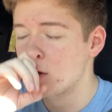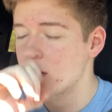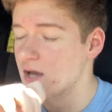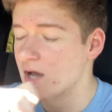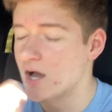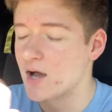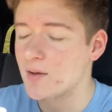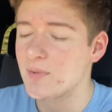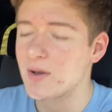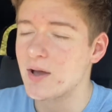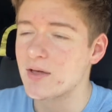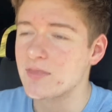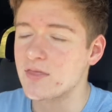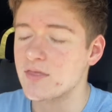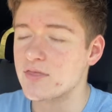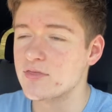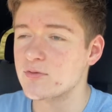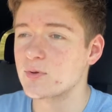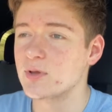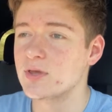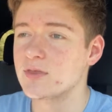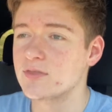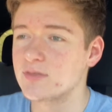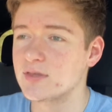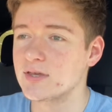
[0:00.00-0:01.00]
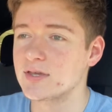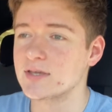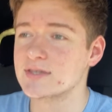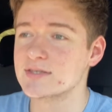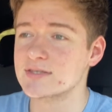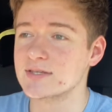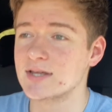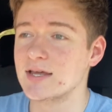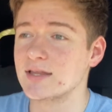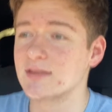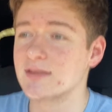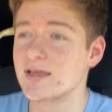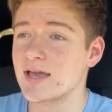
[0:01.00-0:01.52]
about the 3 things
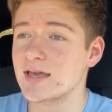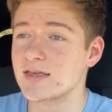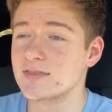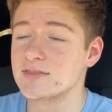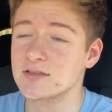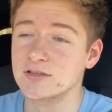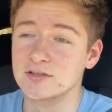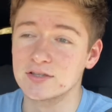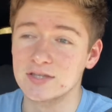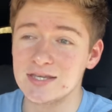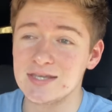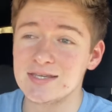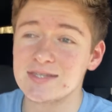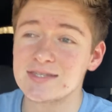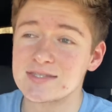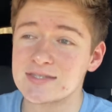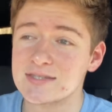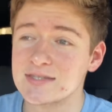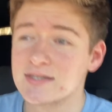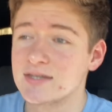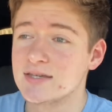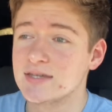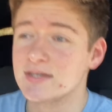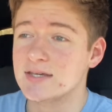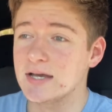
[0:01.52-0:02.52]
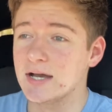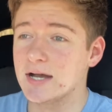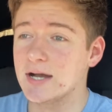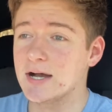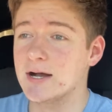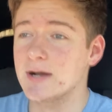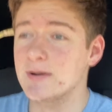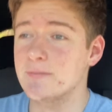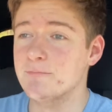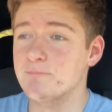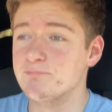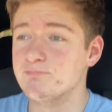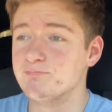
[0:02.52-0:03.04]
that I like the least,
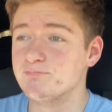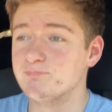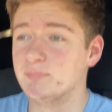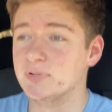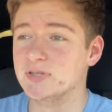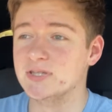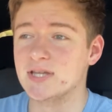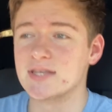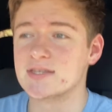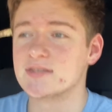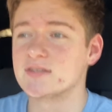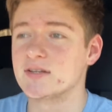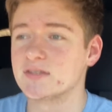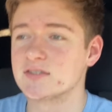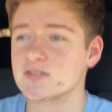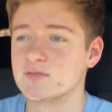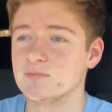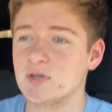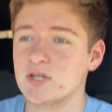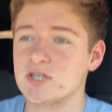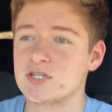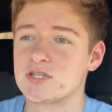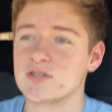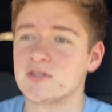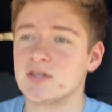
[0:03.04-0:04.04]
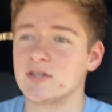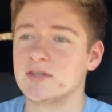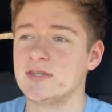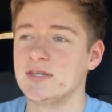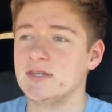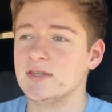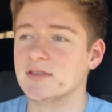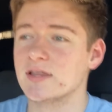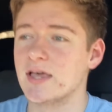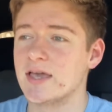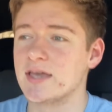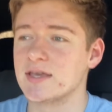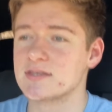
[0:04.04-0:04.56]
but that's not to mention that the
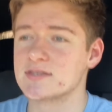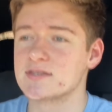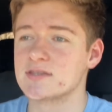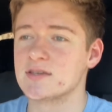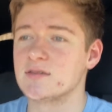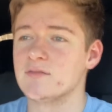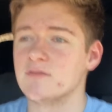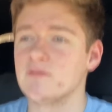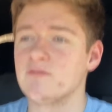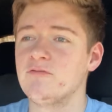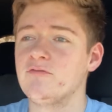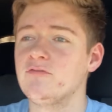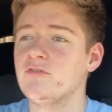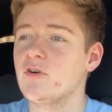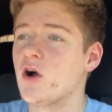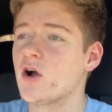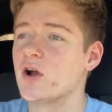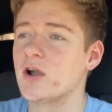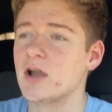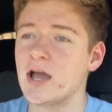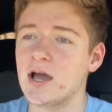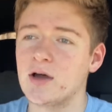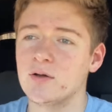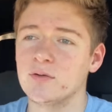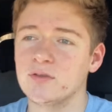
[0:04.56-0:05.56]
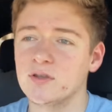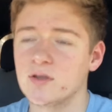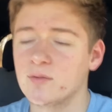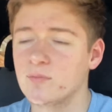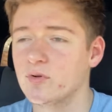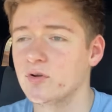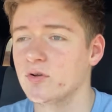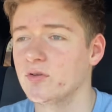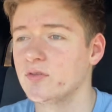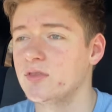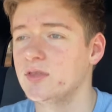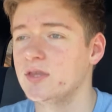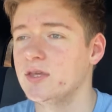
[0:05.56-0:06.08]
likes far
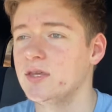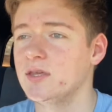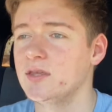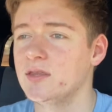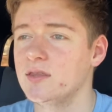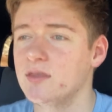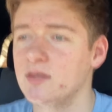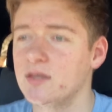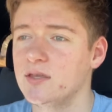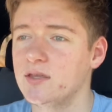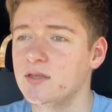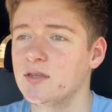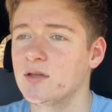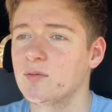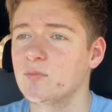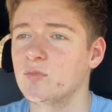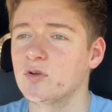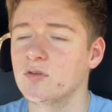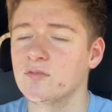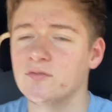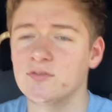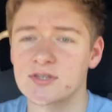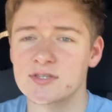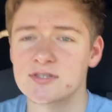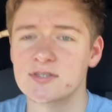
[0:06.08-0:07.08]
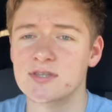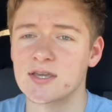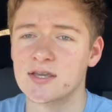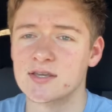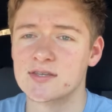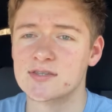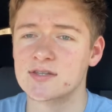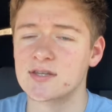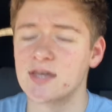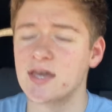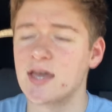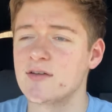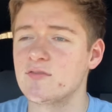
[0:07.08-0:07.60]
outnumber the number of
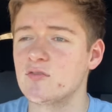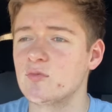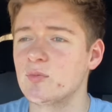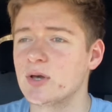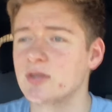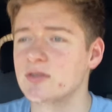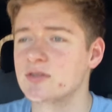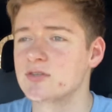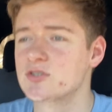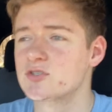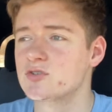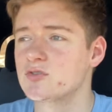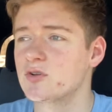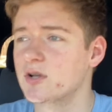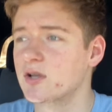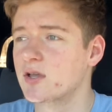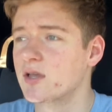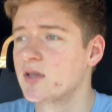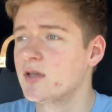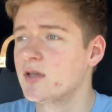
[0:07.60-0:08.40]
dislikes that I have about this truck.